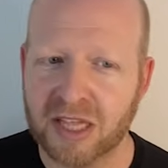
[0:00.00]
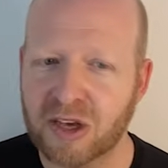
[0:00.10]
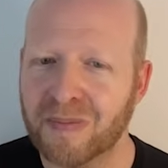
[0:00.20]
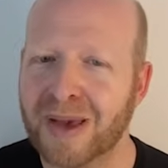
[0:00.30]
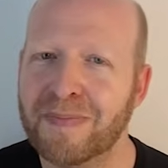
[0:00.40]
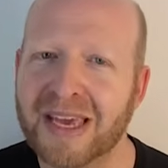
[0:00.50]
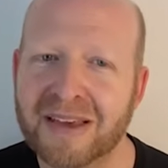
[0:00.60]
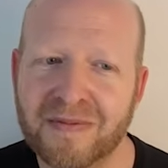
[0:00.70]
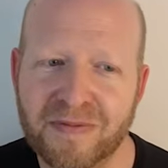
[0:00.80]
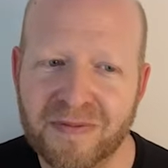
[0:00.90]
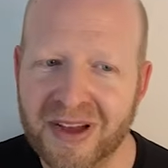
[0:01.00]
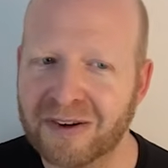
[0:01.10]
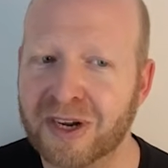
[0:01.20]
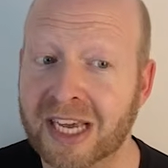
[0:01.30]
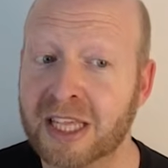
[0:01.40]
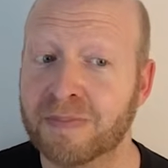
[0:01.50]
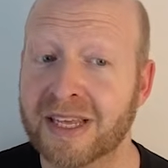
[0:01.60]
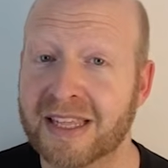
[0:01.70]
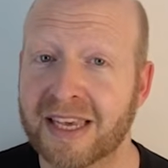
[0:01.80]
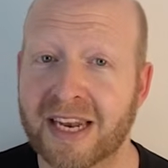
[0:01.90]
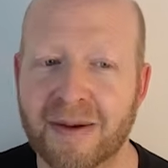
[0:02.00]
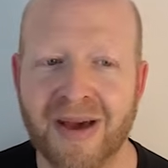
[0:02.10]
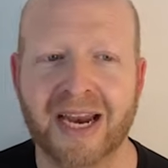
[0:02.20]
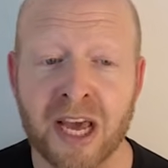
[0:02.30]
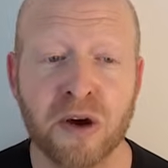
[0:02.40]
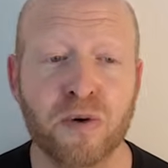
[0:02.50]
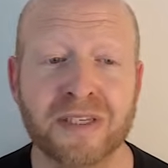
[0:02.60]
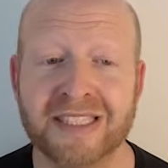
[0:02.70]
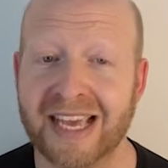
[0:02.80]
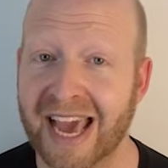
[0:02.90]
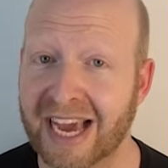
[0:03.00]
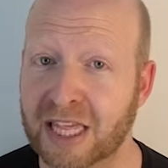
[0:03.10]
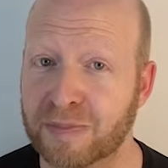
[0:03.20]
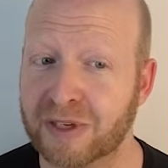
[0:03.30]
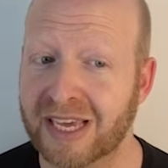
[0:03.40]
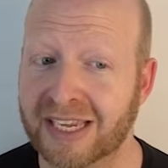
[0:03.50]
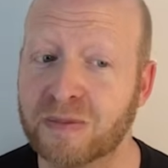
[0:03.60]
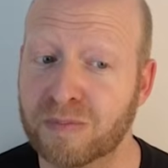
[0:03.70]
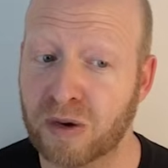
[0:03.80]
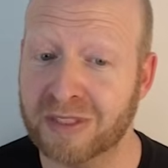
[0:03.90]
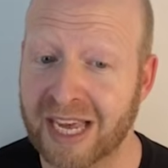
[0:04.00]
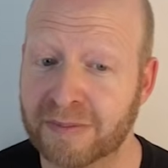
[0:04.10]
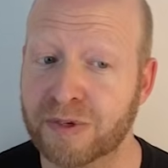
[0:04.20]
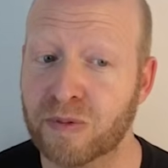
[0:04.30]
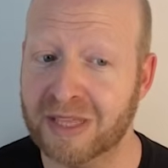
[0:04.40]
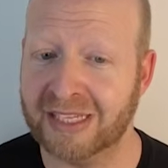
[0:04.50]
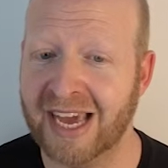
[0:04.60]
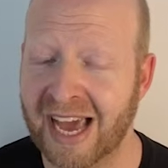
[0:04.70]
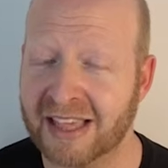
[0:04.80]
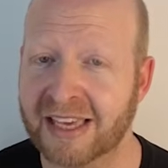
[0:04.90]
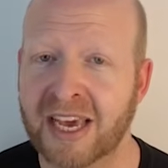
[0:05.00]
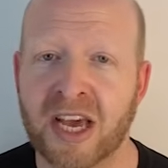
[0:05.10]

So by being very explicit about who is the expert that can most help you with the task,